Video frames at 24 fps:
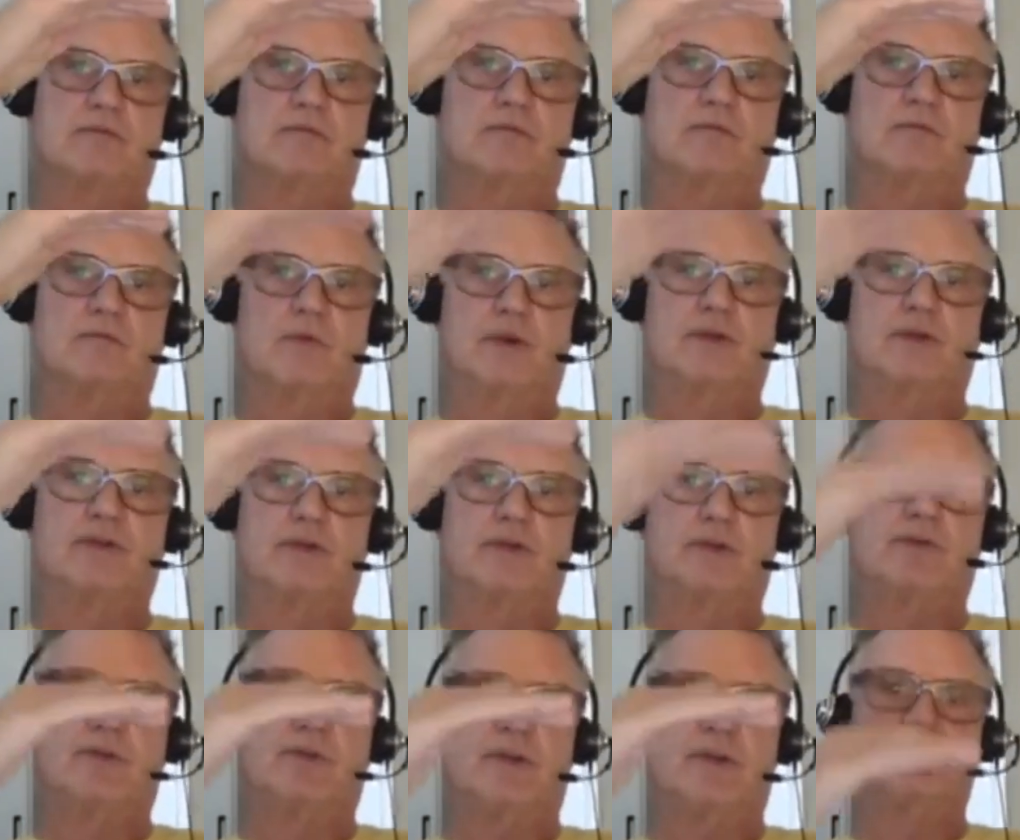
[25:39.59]
One, two,
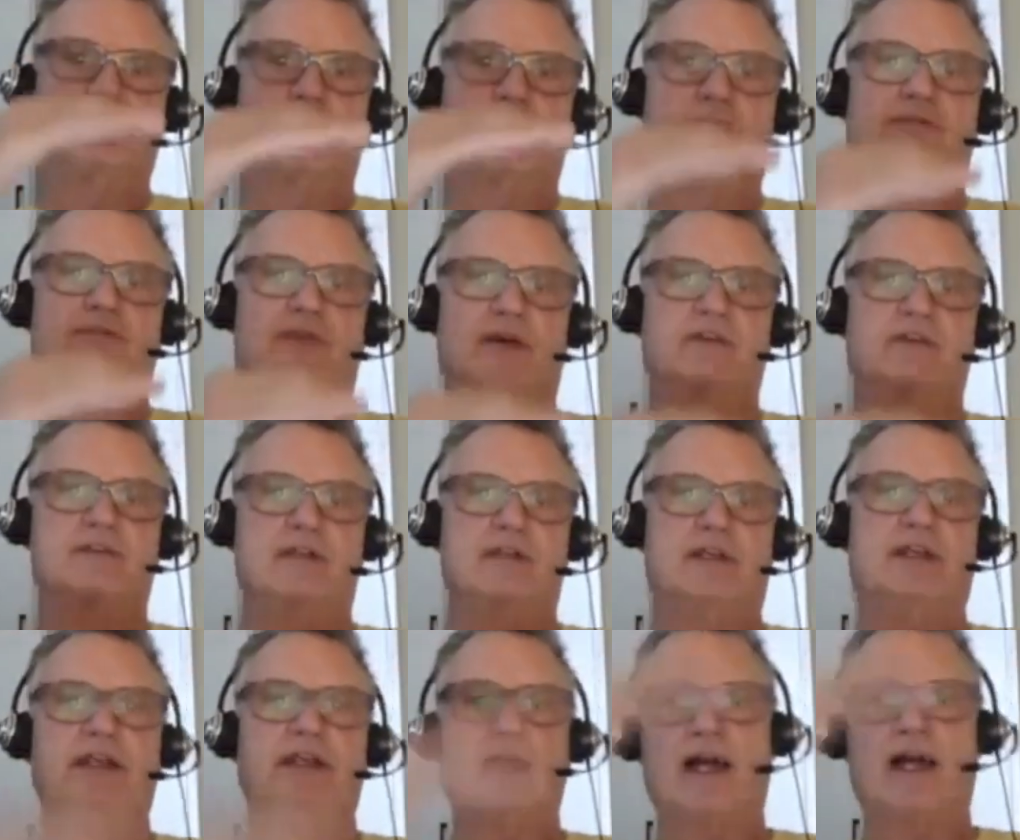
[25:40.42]
three, four, five. So
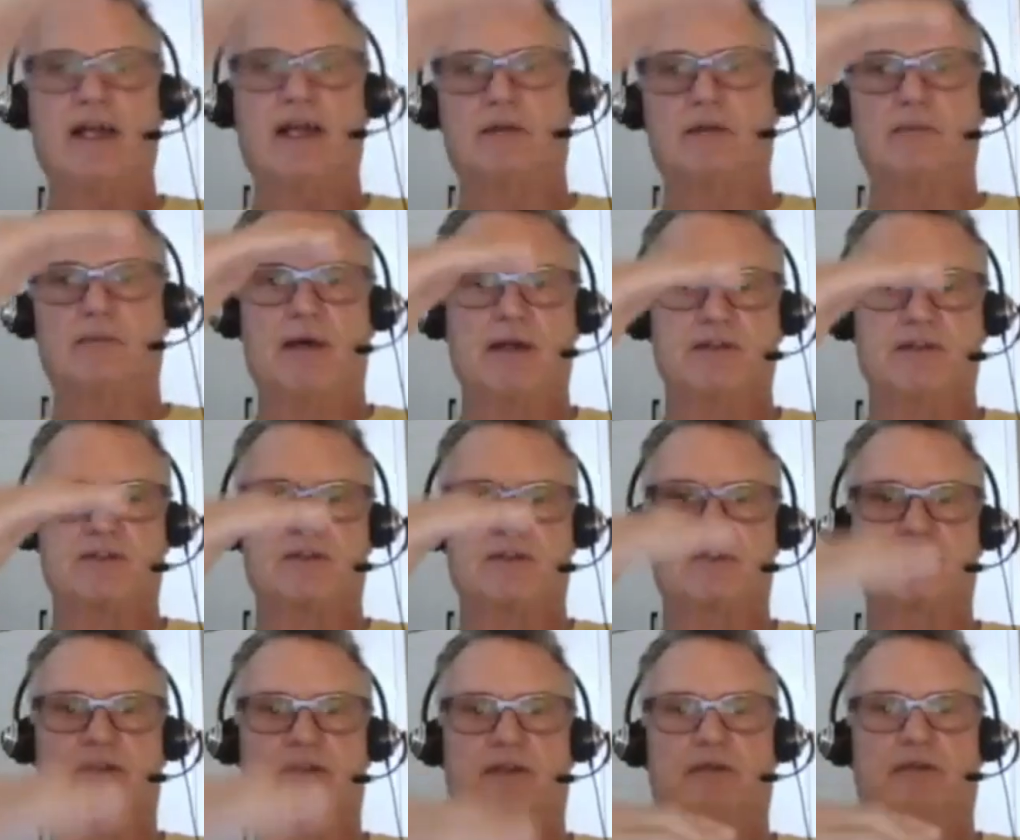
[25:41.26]
he
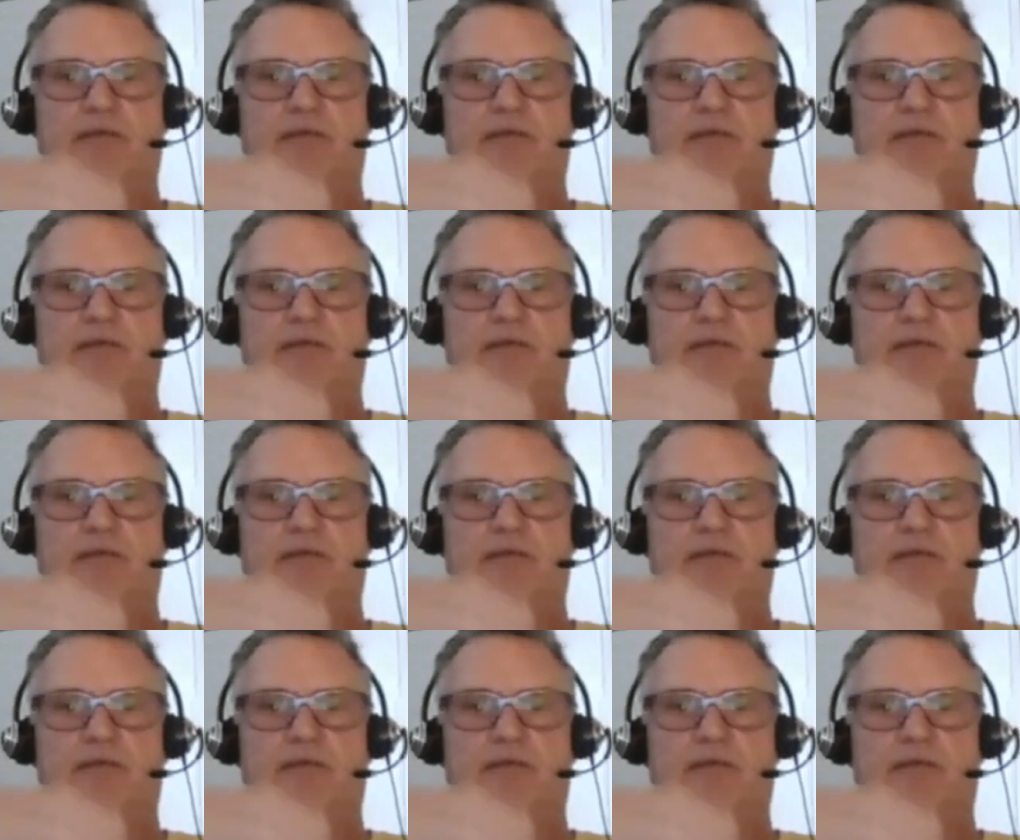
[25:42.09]
itemizes it.